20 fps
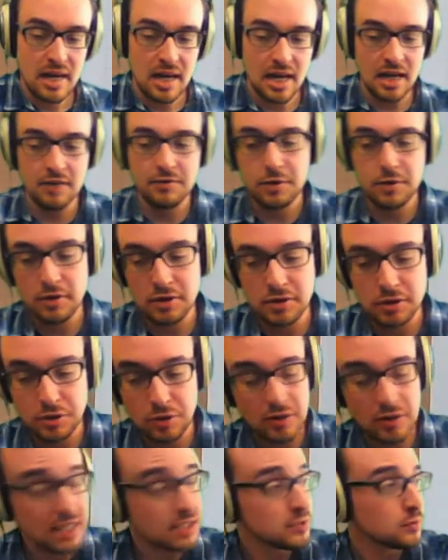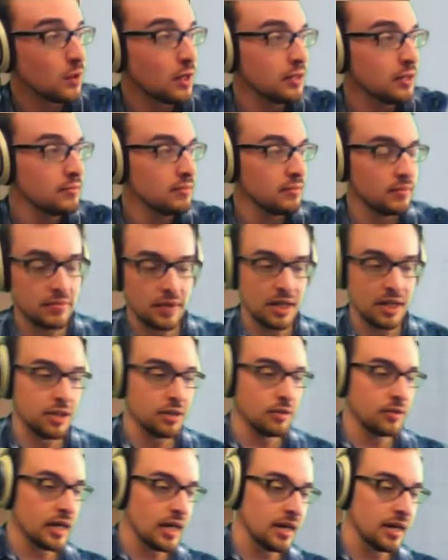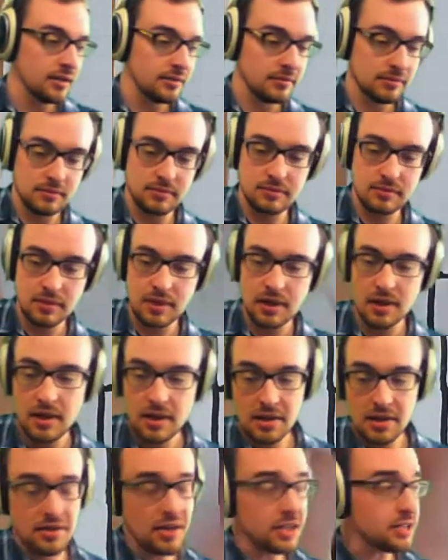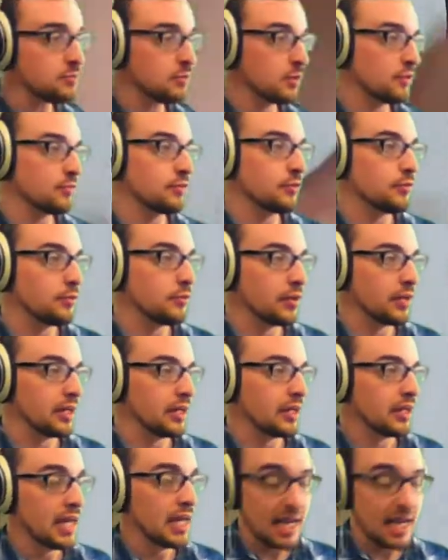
And if you can do this one, then you get this one for free.